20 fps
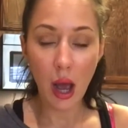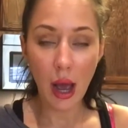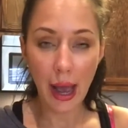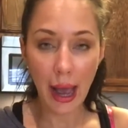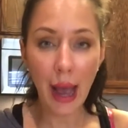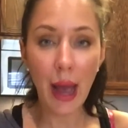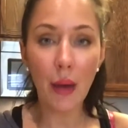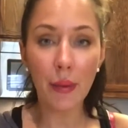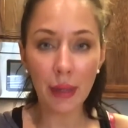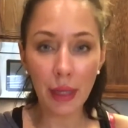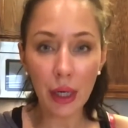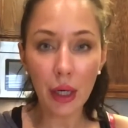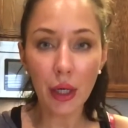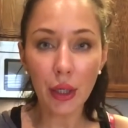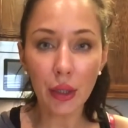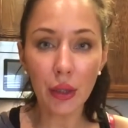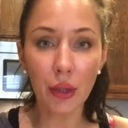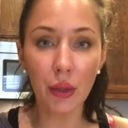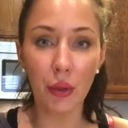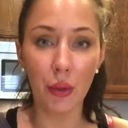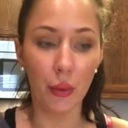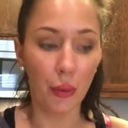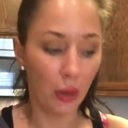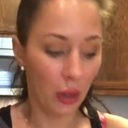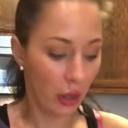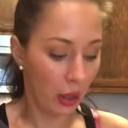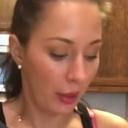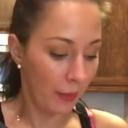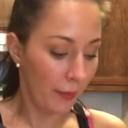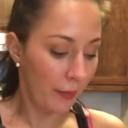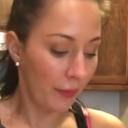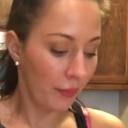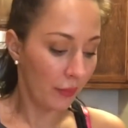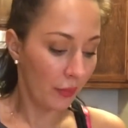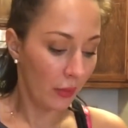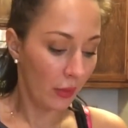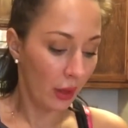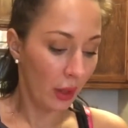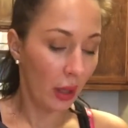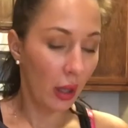How dare you?
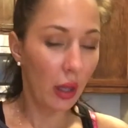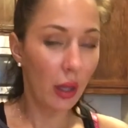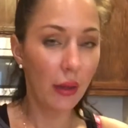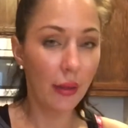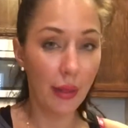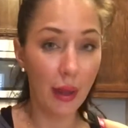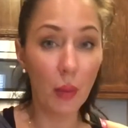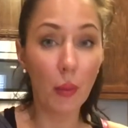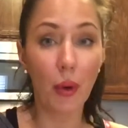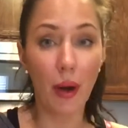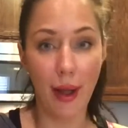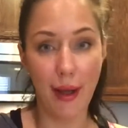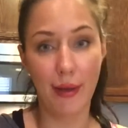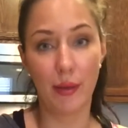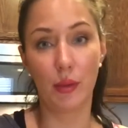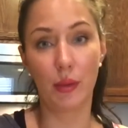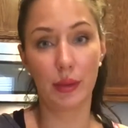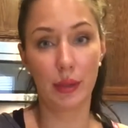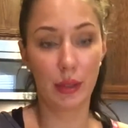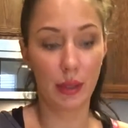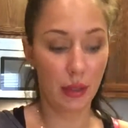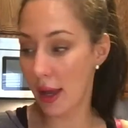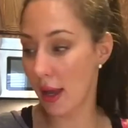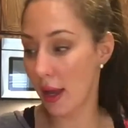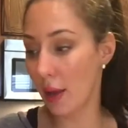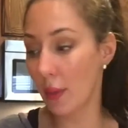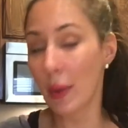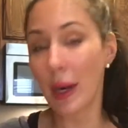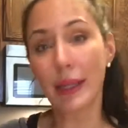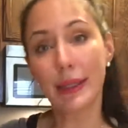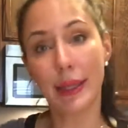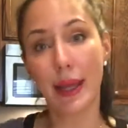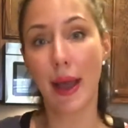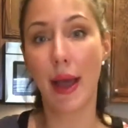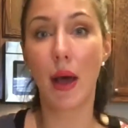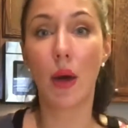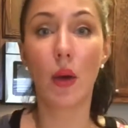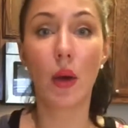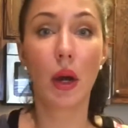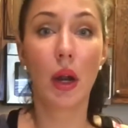They were out. Okay, and when I say
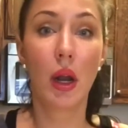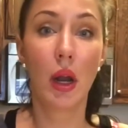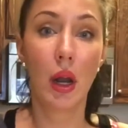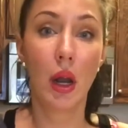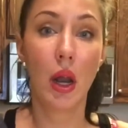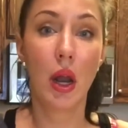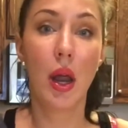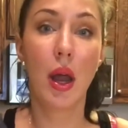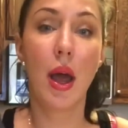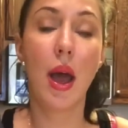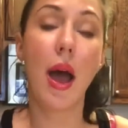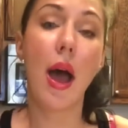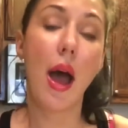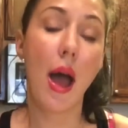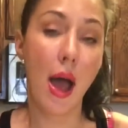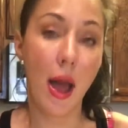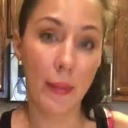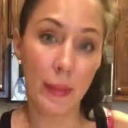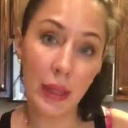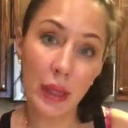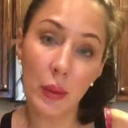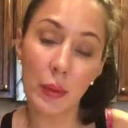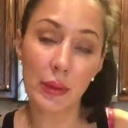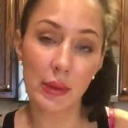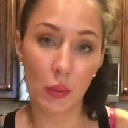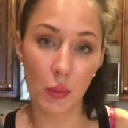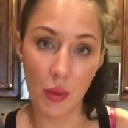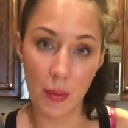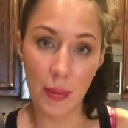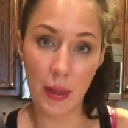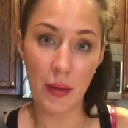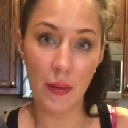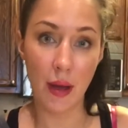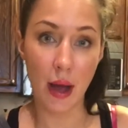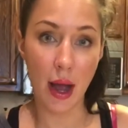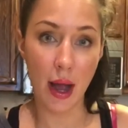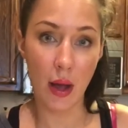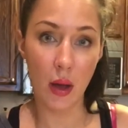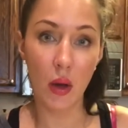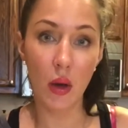out, I mean there was a woman in the
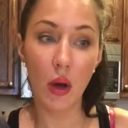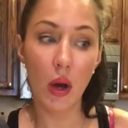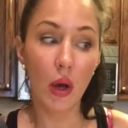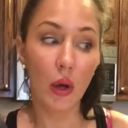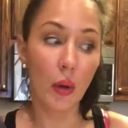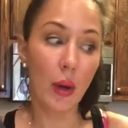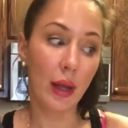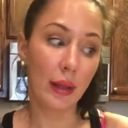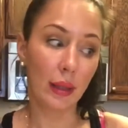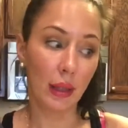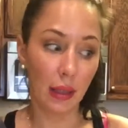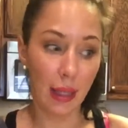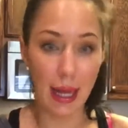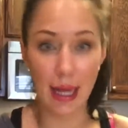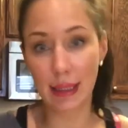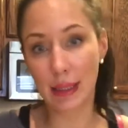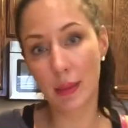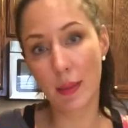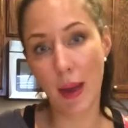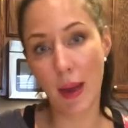aisle who had the last